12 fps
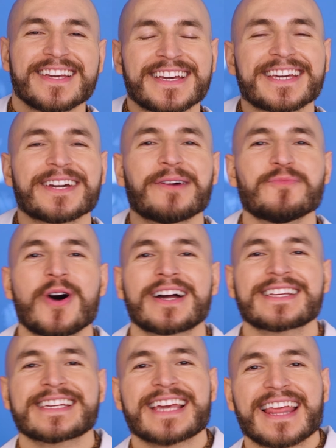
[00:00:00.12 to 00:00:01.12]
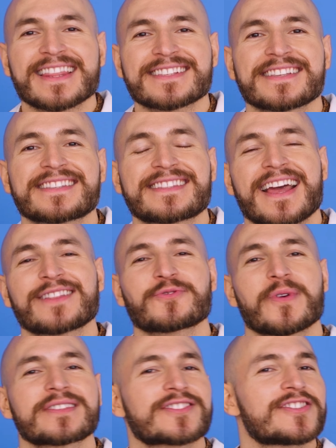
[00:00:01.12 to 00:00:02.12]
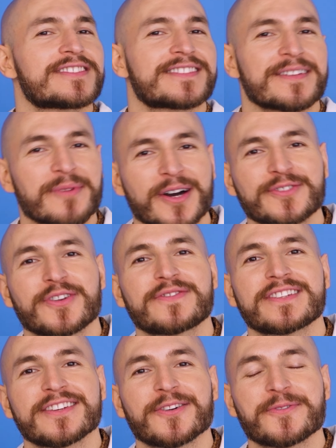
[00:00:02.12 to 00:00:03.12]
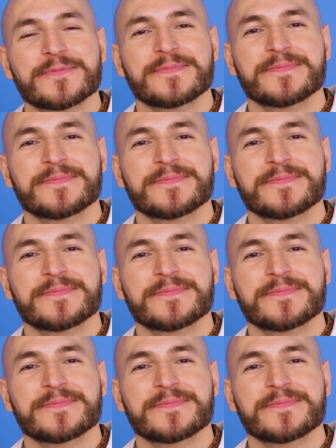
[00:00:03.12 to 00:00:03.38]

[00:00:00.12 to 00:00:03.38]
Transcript: Hey, I'm Wadi, and this is 10 questions about your video.